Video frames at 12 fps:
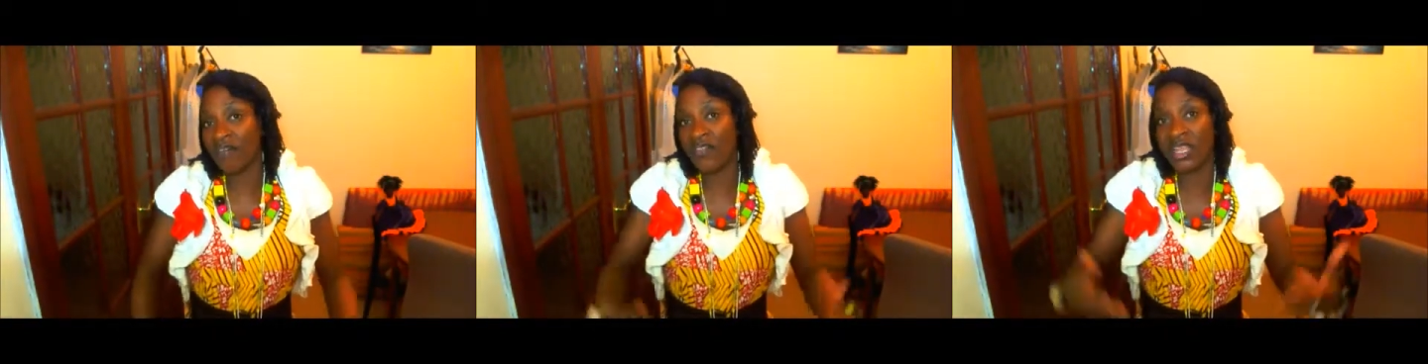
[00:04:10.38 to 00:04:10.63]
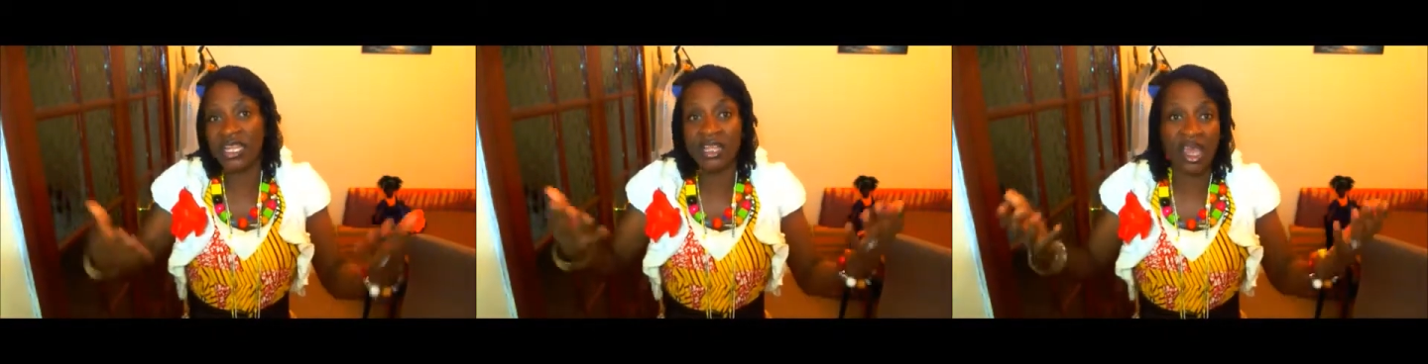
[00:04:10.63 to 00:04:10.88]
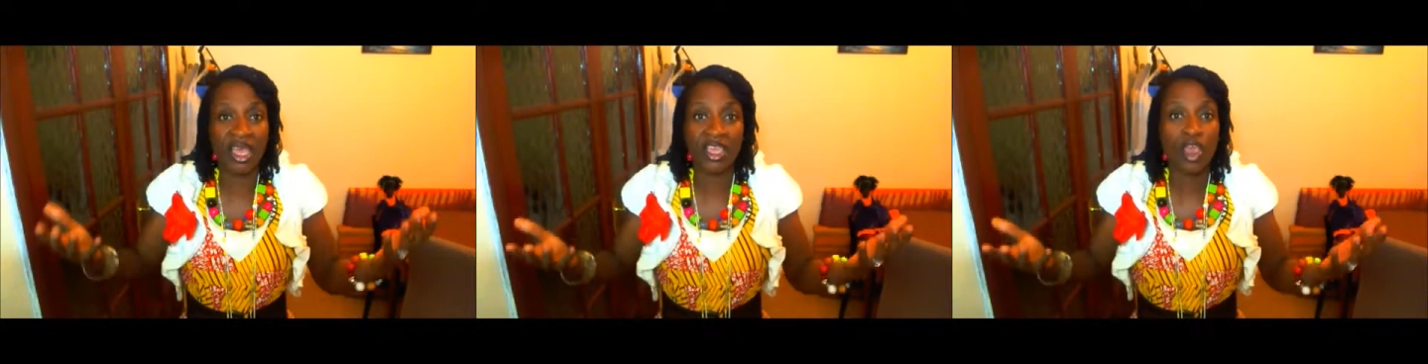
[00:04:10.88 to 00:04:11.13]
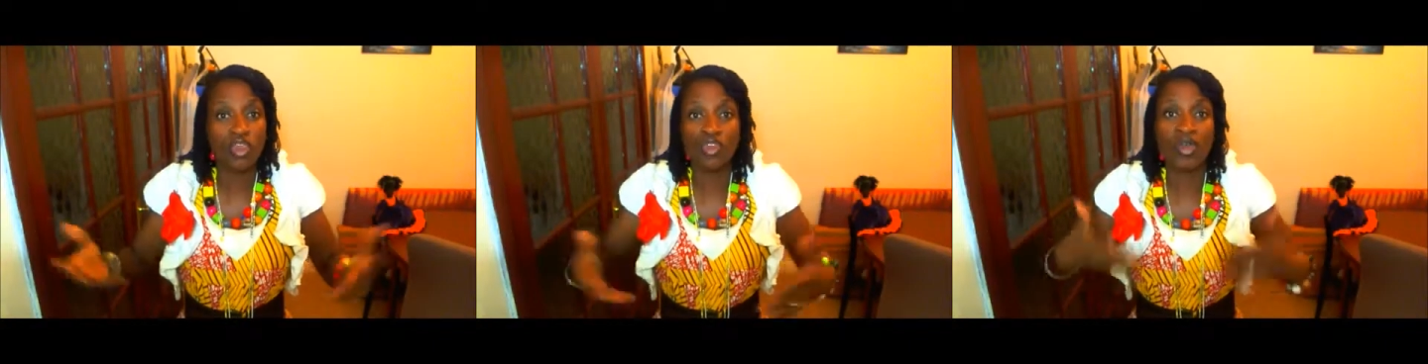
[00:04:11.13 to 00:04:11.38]
feeling like
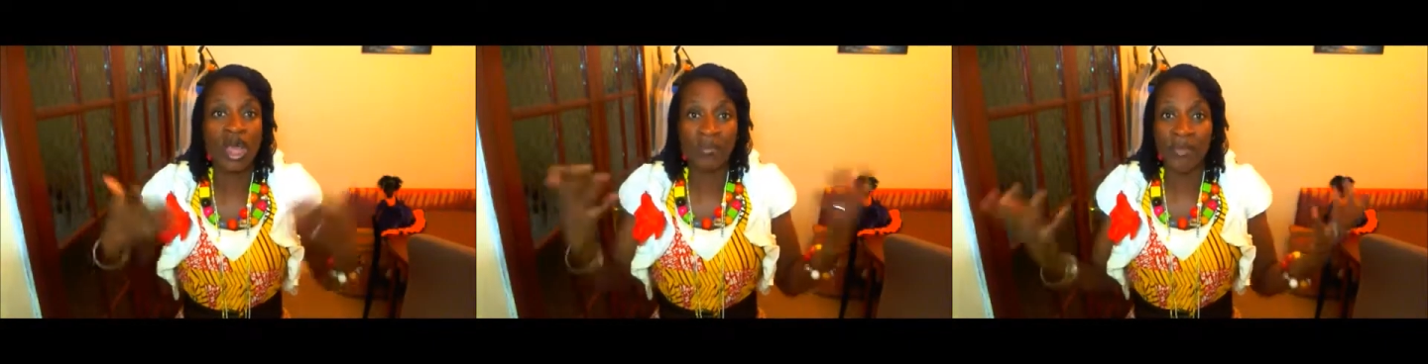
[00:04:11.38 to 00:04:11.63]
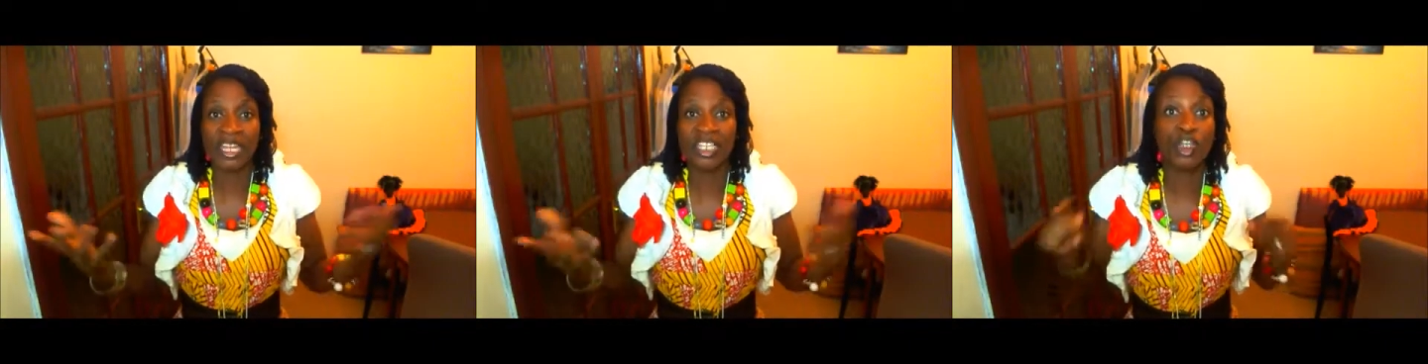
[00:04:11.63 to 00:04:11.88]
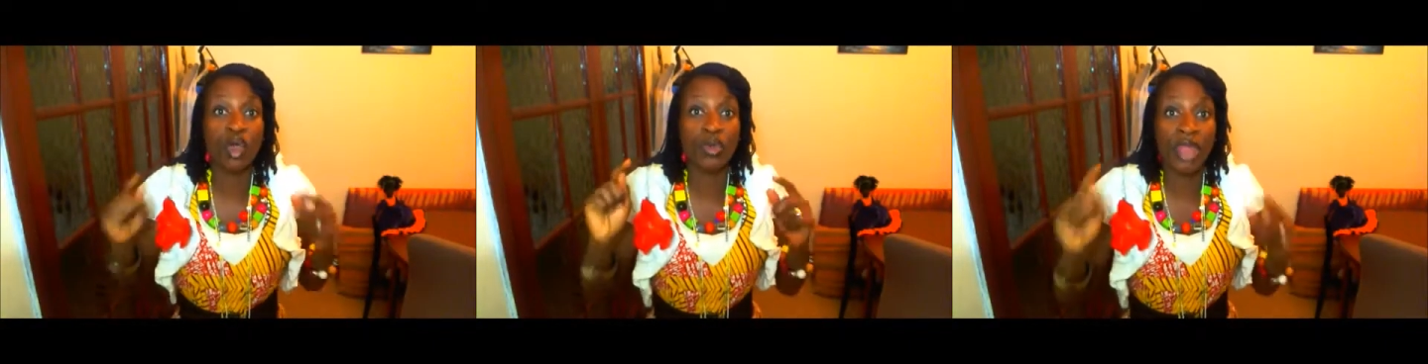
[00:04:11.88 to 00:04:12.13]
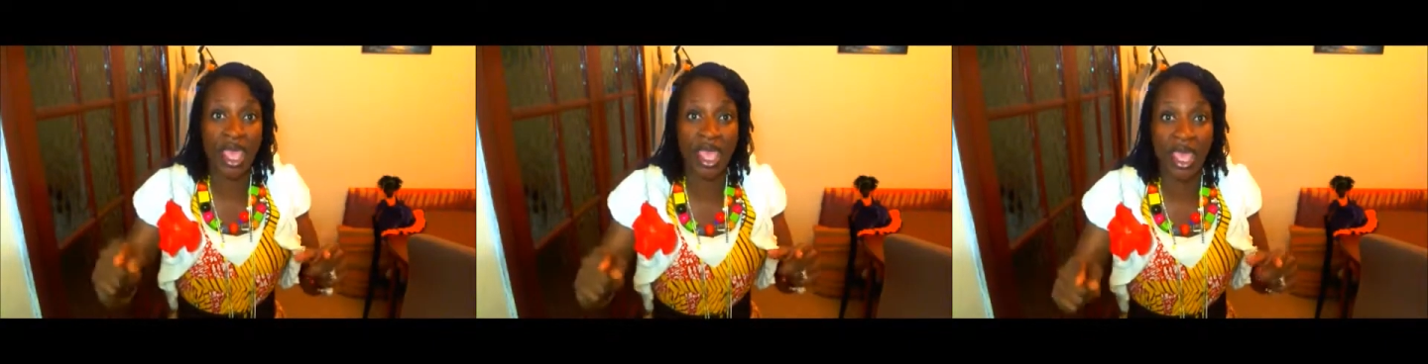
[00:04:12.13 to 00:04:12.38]
you can't manage your
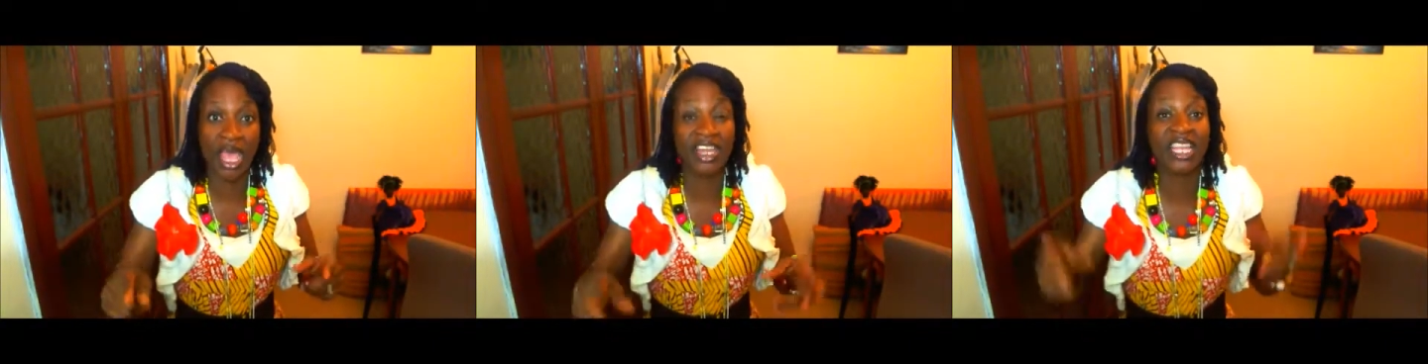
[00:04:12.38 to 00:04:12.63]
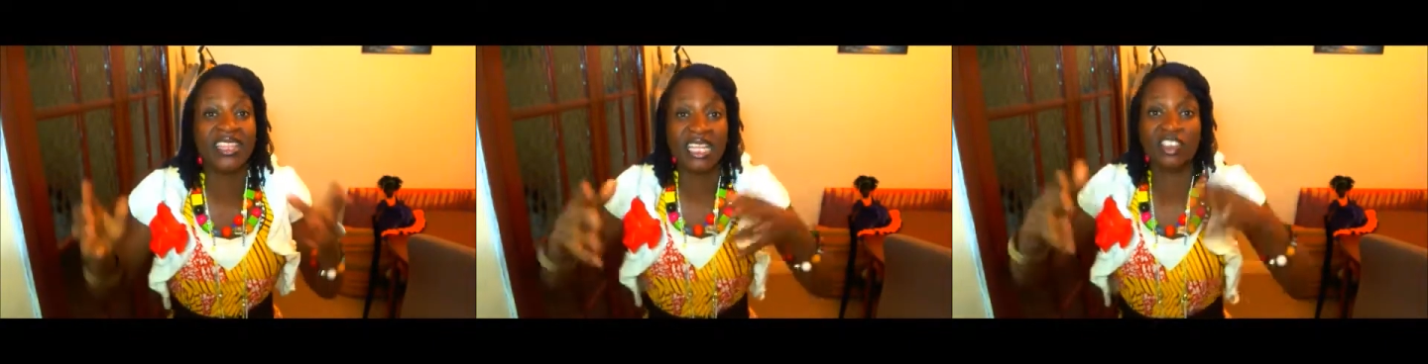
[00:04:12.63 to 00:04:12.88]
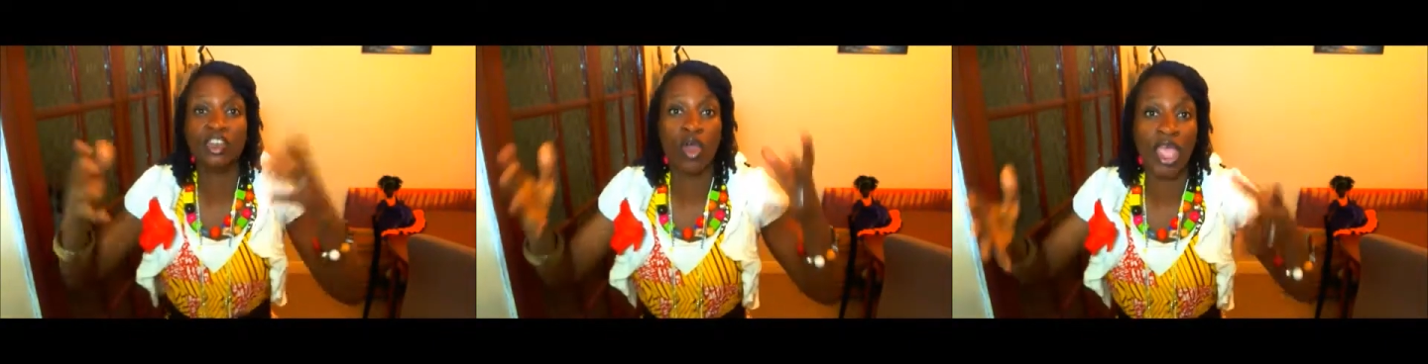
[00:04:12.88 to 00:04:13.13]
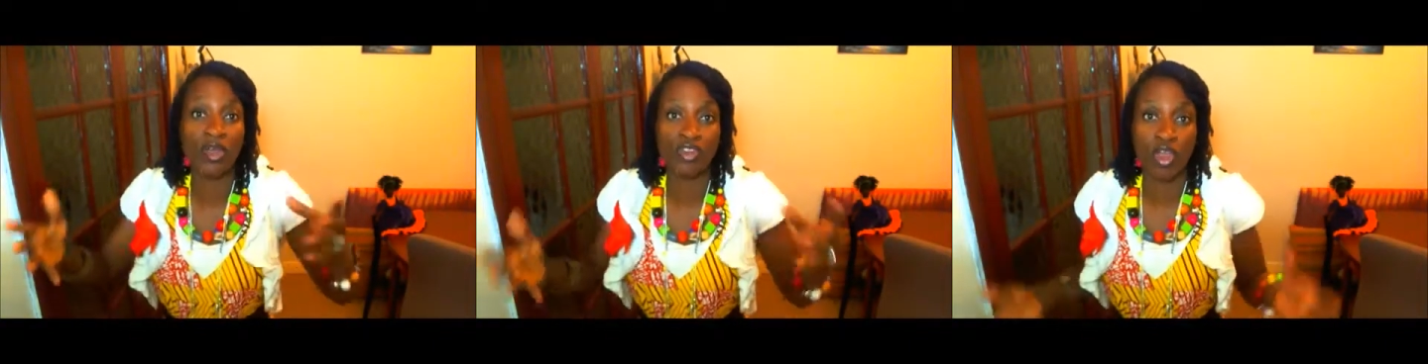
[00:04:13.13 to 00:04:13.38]
own hair, and that's your
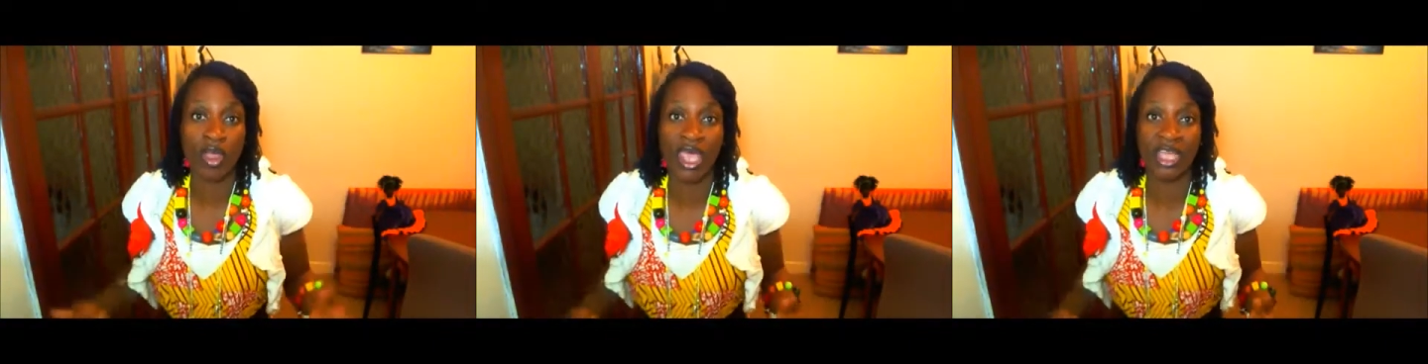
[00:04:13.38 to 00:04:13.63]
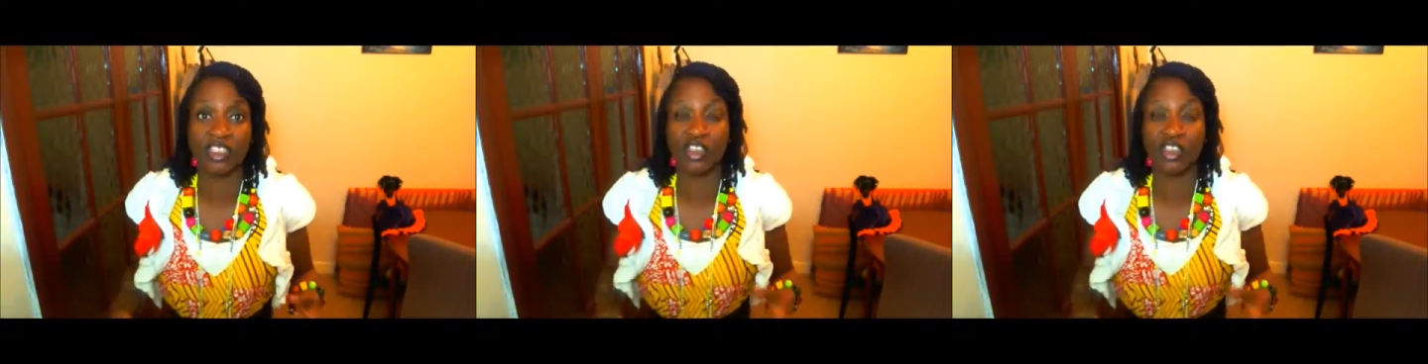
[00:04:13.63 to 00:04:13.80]
hair on your head.